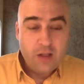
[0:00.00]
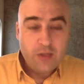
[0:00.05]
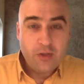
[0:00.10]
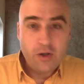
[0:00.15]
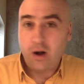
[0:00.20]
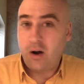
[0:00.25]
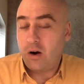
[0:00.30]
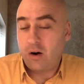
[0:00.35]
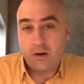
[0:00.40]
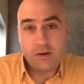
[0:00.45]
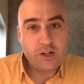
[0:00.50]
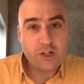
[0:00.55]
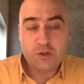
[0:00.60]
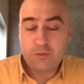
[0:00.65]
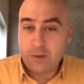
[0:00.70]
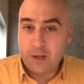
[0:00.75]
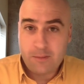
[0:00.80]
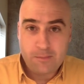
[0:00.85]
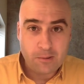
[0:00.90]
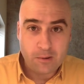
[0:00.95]
The
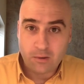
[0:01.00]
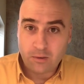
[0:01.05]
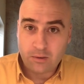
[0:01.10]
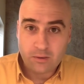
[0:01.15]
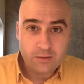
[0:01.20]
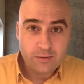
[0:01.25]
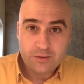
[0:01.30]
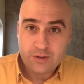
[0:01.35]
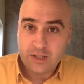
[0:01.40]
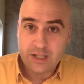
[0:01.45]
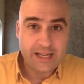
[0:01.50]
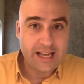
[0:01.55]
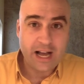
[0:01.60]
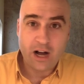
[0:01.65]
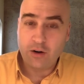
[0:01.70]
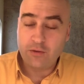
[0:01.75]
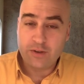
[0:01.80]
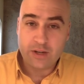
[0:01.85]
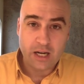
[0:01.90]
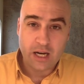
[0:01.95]
hardest people to
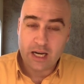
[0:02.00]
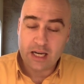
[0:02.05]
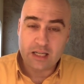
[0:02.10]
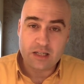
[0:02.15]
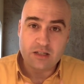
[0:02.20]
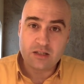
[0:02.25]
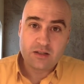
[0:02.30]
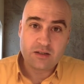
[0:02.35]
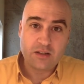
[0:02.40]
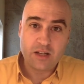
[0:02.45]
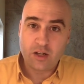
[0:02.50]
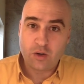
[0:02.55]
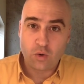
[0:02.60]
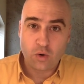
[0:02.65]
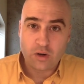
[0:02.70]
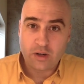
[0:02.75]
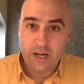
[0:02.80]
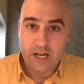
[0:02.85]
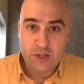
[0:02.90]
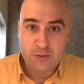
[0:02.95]
galvanize and
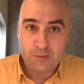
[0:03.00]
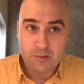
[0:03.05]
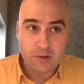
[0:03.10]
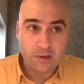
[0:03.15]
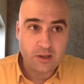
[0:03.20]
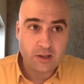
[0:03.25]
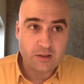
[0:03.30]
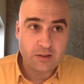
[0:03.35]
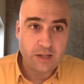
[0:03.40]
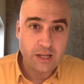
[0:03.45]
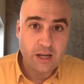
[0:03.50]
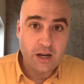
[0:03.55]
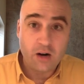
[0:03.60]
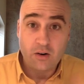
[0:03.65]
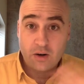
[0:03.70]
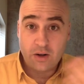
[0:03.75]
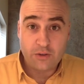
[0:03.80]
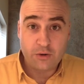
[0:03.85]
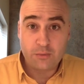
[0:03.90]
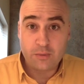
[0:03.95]
organize politically
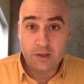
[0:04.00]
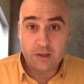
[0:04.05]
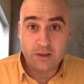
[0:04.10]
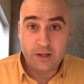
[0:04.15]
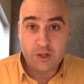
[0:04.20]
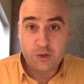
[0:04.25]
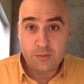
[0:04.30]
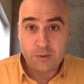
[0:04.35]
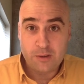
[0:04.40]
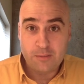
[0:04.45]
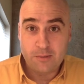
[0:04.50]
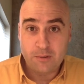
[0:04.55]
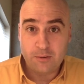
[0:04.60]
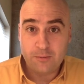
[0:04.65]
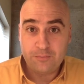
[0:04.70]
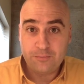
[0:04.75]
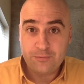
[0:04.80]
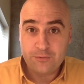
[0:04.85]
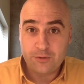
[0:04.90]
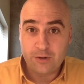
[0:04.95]
are other middle-aged people,
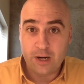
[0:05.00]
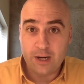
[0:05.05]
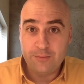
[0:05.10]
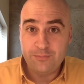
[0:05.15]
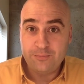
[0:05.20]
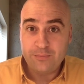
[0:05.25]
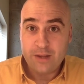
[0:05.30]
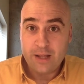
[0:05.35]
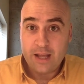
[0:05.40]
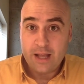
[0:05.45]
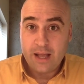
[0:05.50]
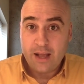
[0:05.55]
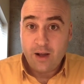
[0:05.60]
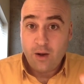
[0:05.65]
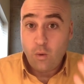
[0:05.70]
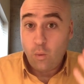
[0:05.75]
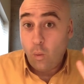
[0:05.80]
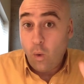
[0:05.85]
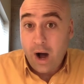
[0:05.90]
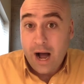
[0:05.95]
right?
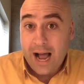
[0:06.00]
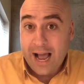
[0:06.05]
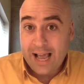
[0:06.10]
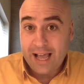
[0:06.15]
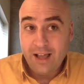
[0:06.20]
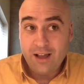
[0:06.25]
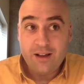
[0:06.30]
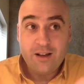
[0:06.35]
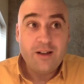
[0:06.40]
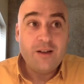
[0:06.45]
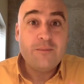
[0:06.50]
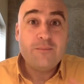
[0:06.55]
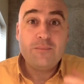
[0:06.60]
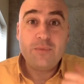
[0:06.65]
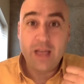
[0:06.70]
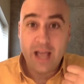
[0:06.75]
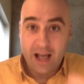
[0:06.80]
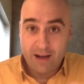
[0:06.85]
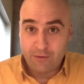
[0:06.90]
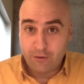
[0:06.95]
Why?
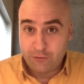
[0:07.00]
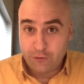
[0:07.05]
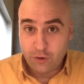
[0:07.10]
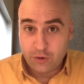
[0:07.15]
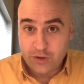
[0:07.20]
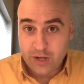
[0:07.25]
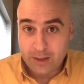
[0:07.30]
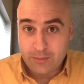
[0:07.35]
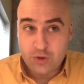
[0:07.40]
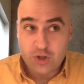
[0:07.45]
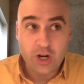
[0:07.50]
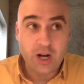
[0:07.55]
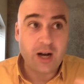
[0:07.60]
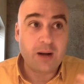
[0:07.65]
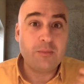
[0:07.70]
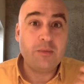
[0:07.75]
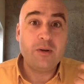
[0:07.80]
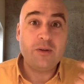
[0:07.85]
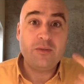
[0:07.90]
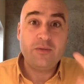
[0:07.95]
They have a full-time
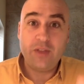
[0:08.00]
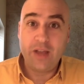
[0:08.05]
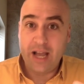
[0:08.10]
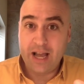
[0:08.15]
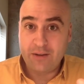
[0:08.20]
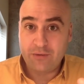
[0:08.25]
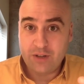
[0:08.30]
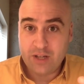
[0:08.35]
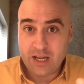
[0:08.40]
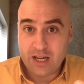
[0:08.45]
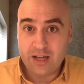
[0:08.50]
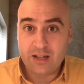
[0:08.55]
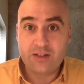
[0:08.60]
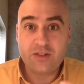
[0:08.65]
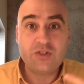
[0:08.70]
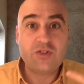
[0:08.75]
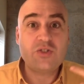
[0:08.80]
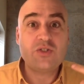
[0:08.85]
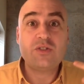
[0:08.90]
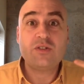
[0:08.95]
job. They have
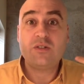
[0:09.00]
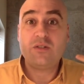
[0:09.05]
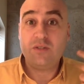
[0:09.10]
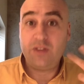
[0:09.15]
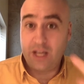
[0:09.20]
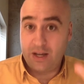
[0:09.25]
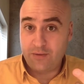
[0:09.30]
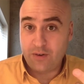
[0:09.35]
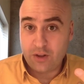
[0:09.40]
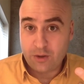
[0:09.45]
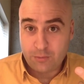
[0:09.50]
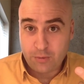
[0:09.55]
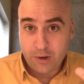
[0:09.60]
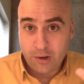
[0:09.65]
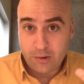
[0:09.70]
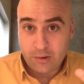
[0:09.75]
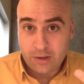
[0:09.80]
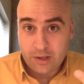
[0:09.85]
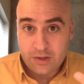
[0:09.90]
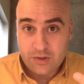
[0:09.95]
kids. They have other
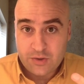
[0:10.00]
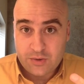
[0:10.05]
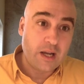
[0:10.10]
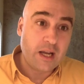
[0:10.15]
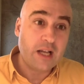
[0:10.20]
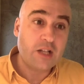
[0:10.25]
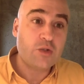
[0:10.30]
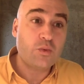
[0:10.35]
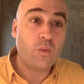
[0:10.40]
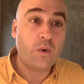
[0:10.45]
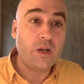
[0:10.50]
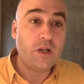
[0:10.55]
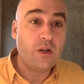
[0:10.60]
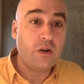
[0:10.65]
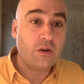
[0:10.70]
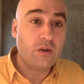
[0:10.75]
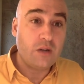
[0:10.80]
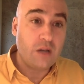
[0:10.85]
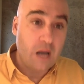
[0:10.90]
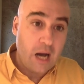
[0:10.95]
priorities. It's when
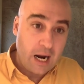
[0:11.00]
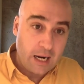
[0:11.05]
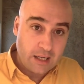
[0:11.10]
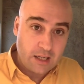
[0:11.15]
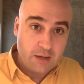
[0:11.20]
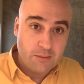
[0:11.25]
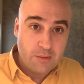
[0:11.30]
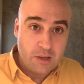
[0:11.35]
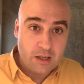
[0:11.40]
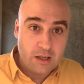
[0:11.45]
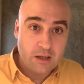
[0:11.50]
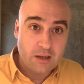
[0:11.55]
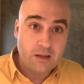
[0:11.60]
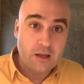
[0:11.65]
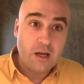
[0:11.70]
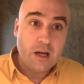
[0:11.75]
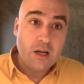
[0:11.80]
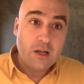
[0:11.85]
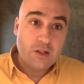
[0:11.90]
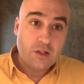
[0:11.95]
you're not committed
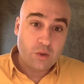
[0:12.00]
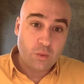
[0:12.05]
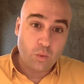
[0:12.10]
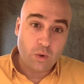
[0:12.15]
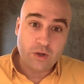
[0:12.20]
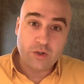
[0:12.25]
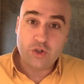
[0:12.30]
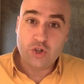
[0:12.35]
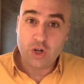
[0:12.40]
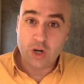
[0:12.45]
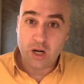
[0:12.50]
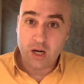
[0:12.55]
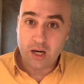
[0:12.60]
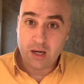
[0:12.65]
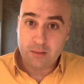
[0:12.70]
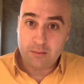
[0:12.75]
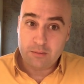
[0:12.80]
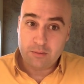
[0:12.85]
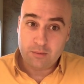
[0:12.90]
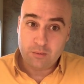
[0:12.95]
to one
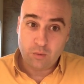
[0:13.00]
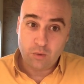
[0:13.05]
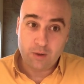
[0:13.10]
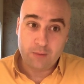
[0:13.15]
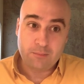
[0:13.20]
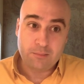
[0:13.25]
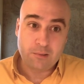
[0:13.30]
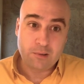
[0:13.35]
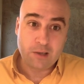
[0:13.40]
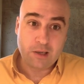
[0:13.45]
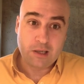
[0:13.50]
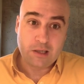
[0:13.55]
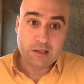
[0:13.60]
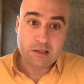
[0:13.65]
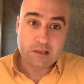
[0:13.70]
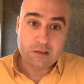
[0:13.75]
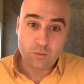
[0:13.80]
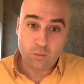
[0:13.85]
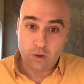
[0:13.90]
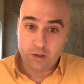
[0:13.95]
job, one
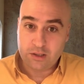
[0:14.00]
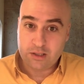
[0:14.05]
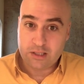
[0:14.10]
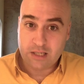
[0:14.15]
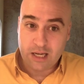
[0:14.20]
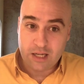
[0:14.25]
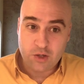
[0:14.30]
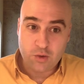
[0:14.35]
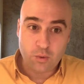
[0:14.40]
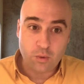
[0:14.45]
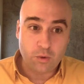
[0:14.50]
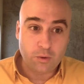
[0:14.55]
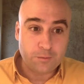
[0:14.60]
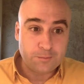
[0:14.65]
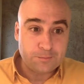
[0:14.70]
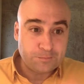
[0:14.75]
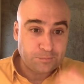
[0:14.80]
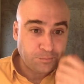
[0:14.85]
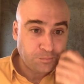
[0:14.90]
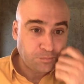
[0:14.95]
place, one schedule,